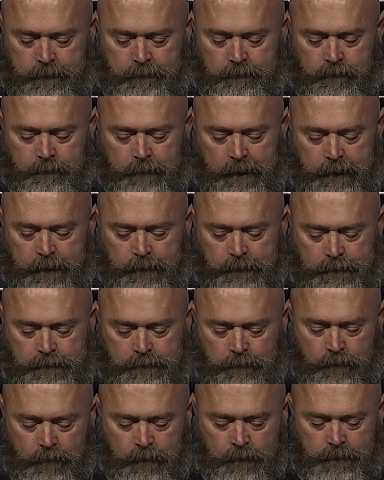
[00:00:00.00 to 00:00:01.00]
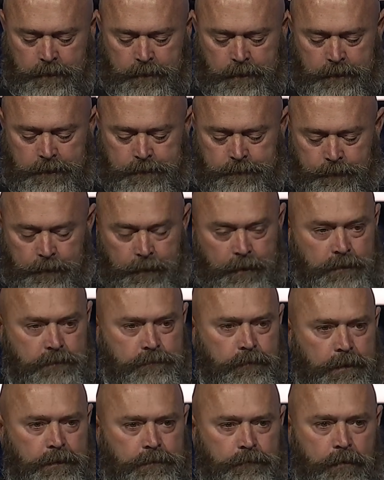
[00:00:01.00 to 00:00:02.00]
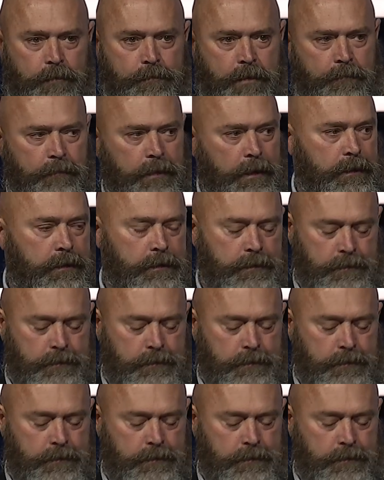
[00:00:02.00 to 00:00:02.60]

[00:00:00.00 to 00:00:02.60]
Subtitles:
for making this award experience one to remember.